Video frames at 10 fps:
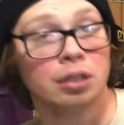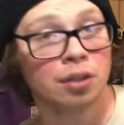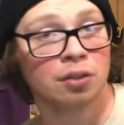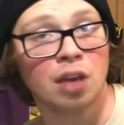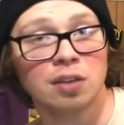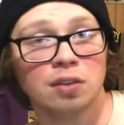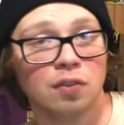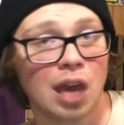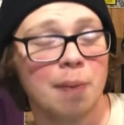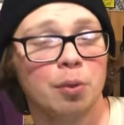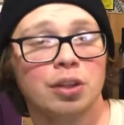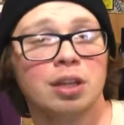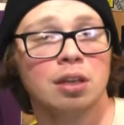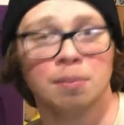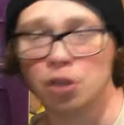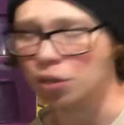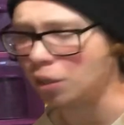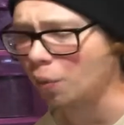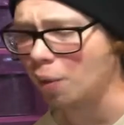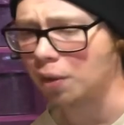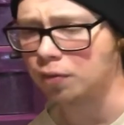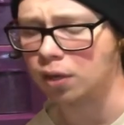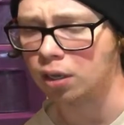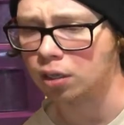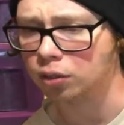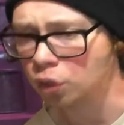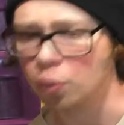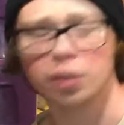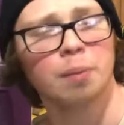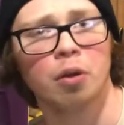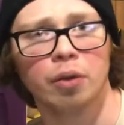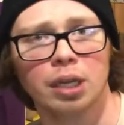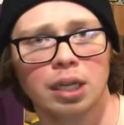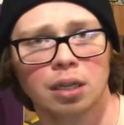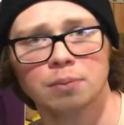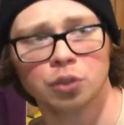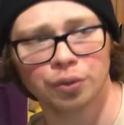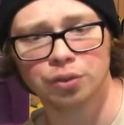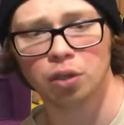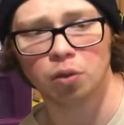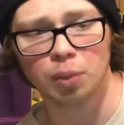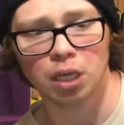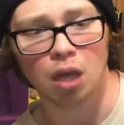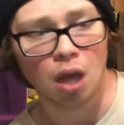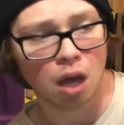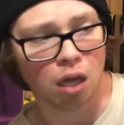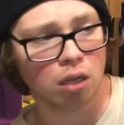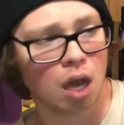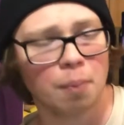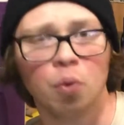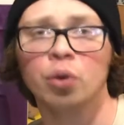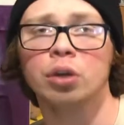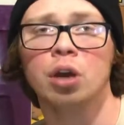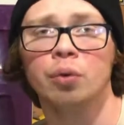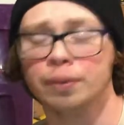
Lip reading: decisive game within the community. Wow, we have 2 of them already, and I'm sure there's going to be a lot more going.